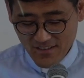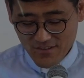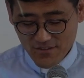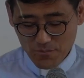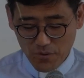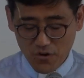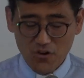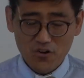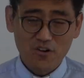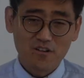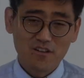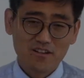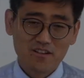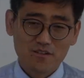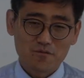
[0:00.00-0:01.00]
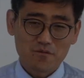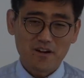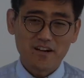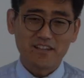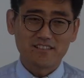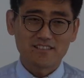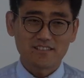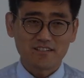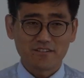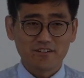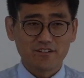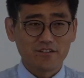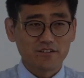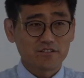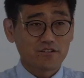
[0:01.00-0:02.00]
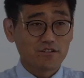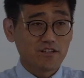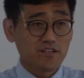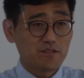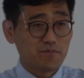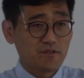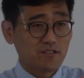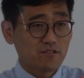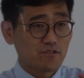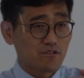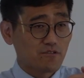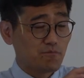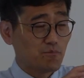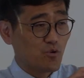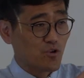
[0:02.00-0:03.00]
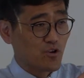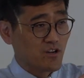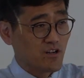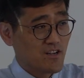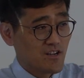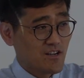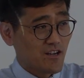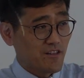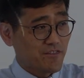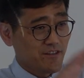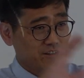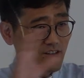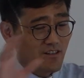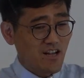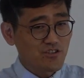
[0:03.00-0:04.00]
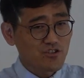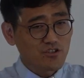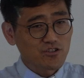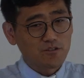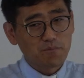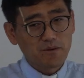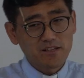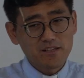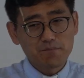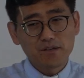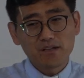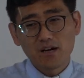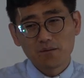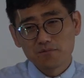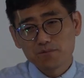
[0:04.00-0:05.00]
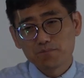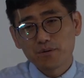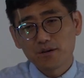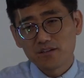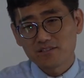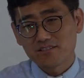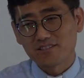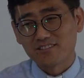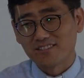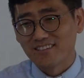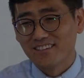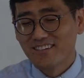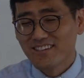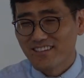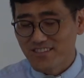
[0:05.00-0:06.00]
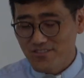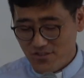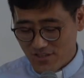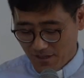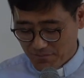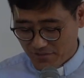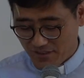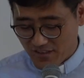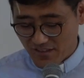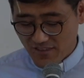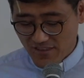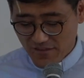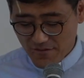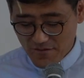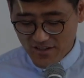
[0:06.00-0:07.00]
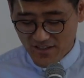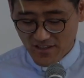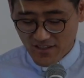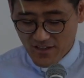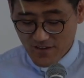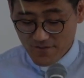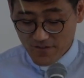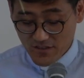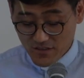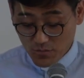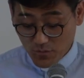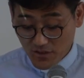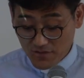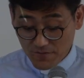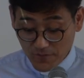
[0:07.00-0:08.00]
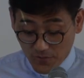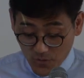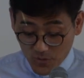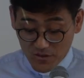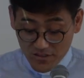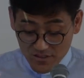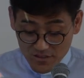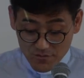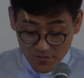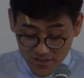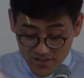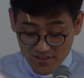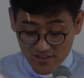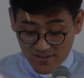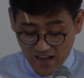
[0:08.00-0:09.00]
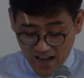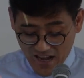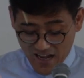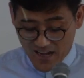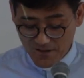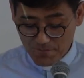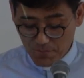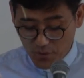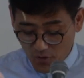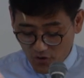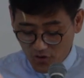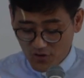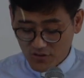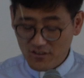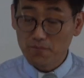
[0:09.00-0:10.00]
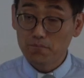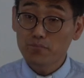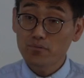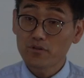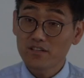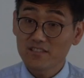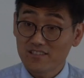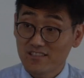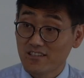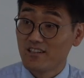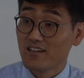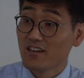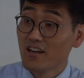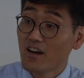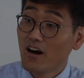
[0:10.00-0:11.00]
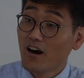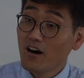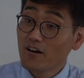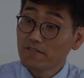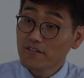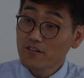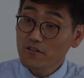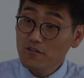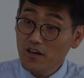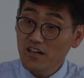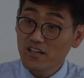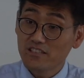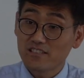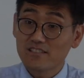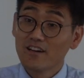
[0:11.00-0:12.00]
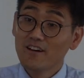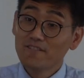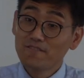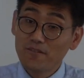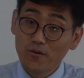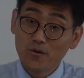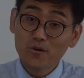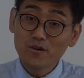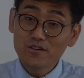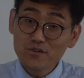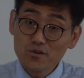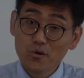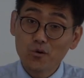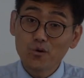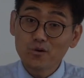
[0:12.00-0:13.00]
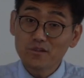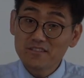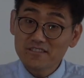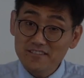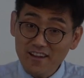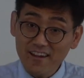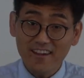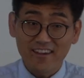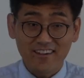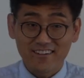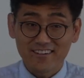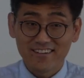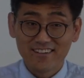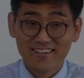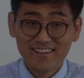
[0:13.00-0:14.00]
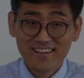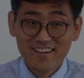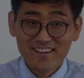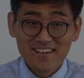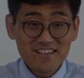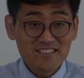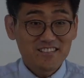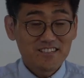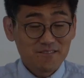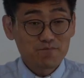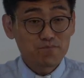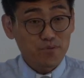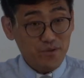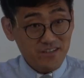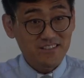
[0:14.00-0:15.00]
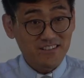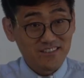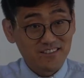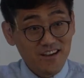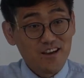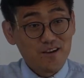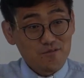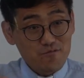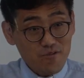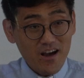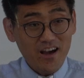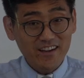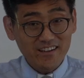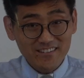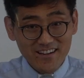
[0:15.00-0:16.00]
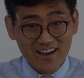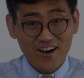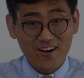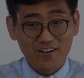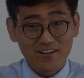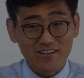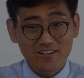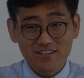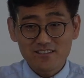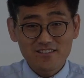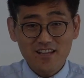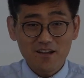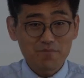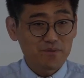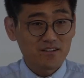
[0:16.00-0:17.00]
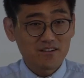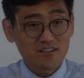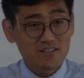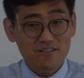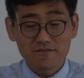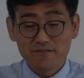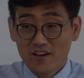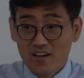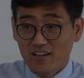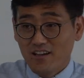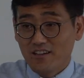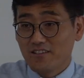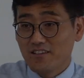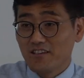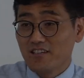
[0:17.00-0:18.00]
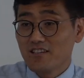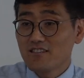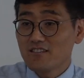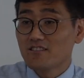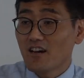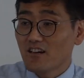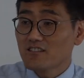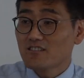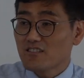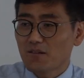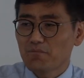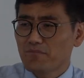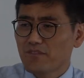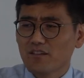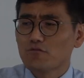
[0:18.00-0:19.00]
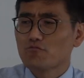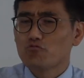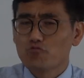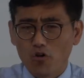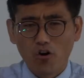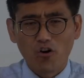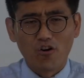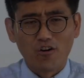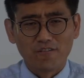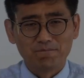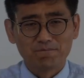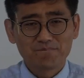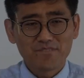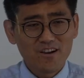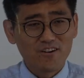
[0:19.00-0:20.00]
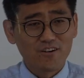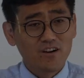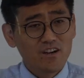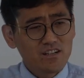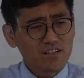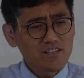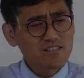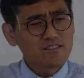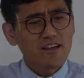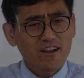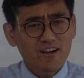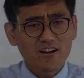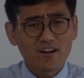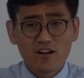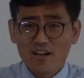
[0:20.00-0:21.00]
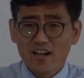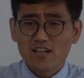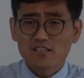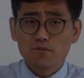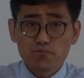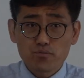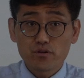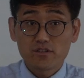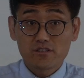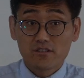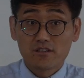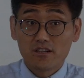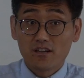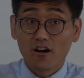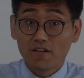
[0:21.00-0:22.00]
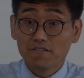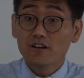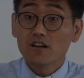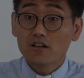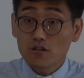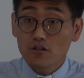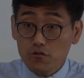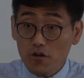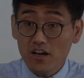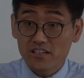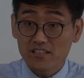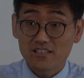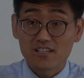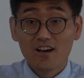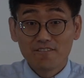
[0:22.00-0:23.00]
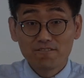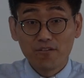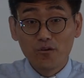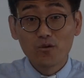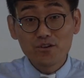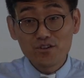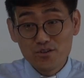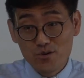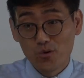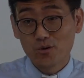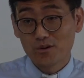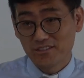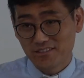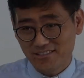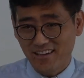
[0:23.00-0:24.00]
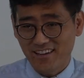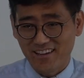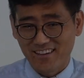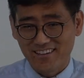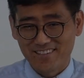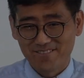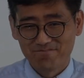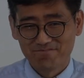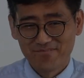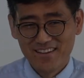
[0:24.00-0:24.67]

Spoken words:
So Paul writes, you know, so he's been sort of more theological, but he becomes personal in chapter 3, verse 1. For this reason, I, Paul, the prisoner of Christ, for your sake. He's in prison right now, and it's not because of he's done something wrong. No, he's there as a prisoner of Christ for your sake.